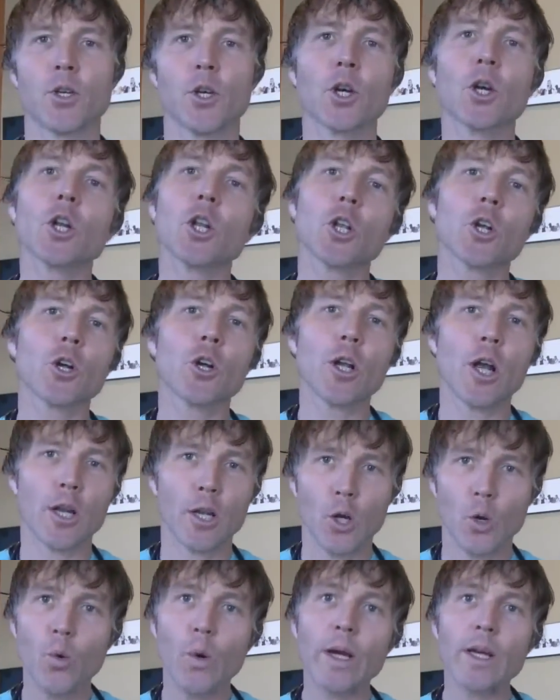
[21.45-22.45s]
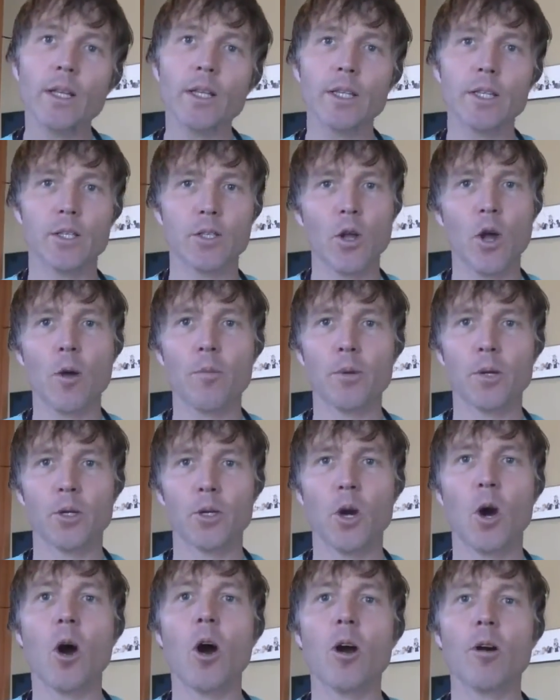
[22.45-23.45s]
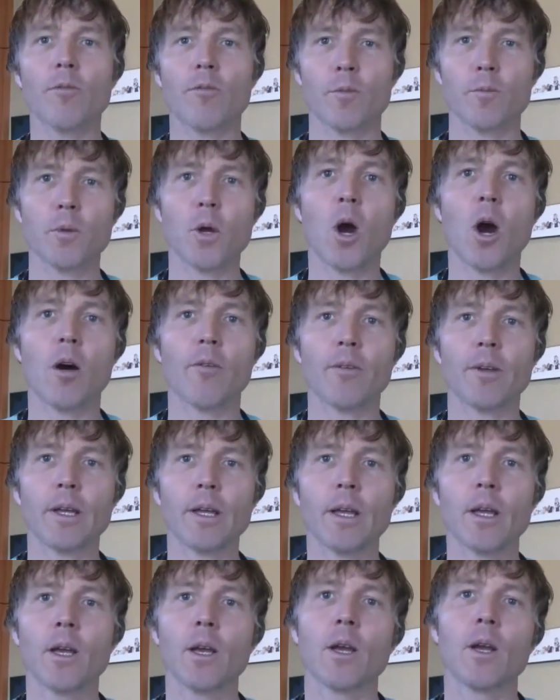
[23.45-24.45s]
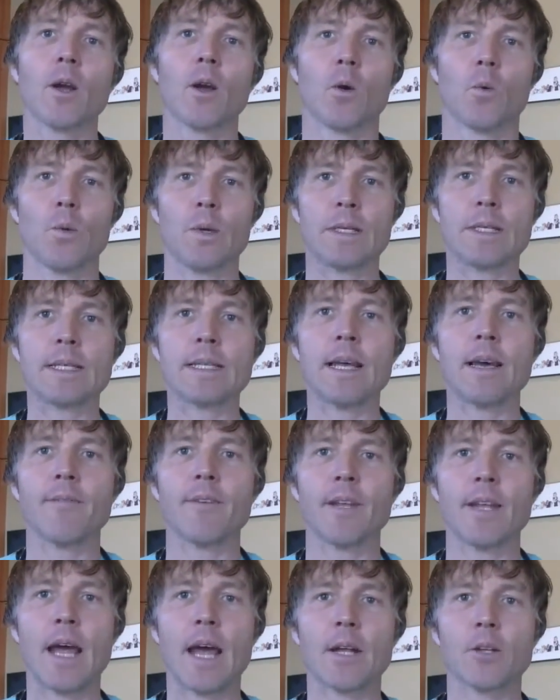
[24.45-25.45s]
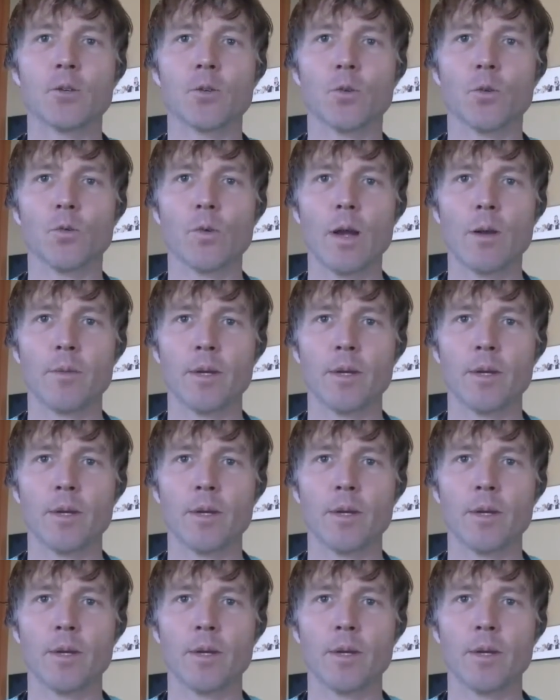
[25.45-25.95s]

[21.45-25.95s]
you're going to learn how to quickly stop your dog from coughing with 7 natural